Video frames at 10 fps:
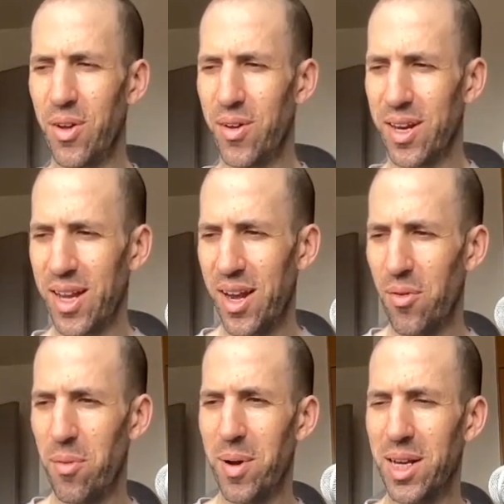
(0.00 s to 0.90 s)
And it kind of
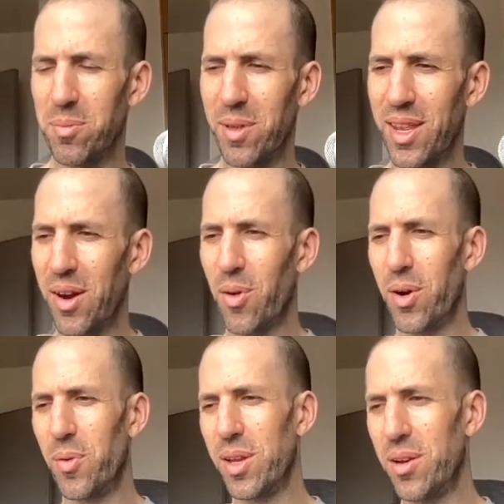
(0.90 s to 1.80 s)
reminds me that I want to
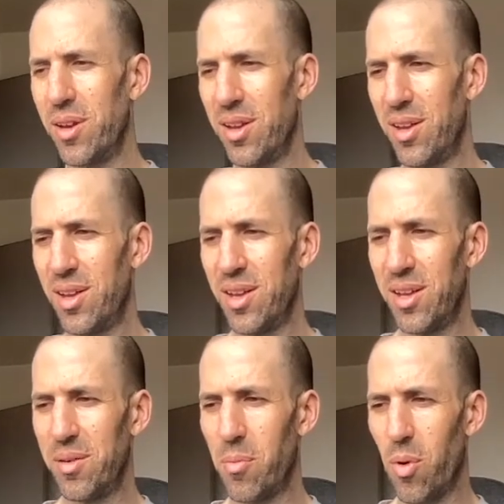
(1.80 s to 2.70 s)
read
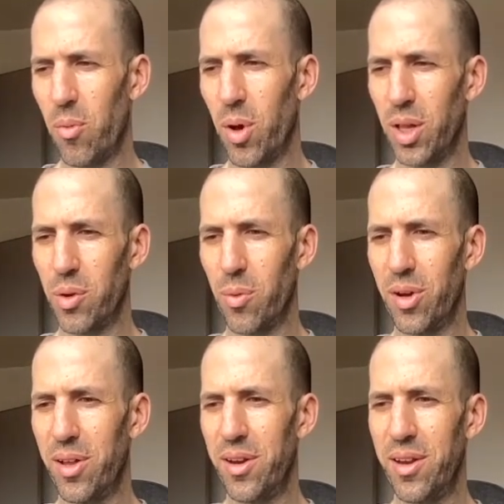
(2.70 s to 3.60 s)
more Wally
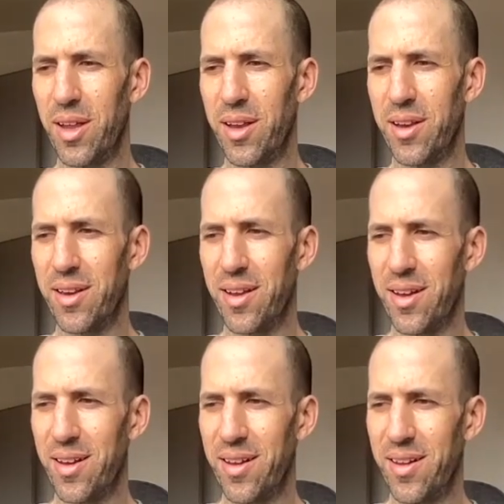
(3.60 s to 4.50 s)
Wood and
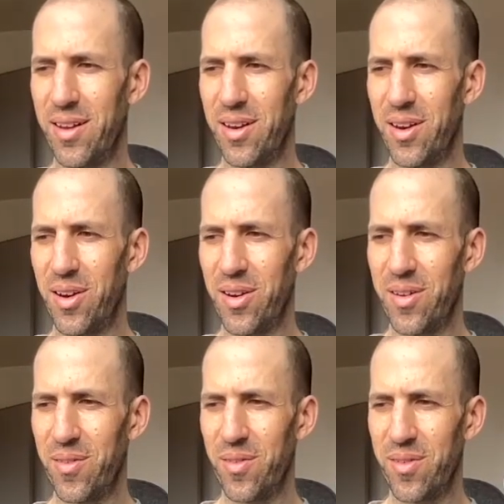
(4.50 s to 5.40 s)
uh,
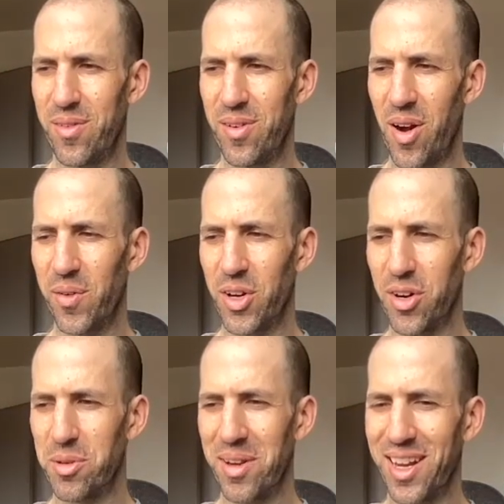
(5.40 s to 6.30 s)
Harvey
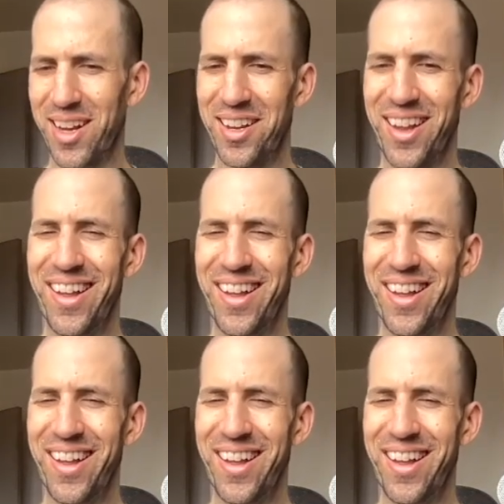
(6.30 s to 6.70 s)
Kurtzman, I guess.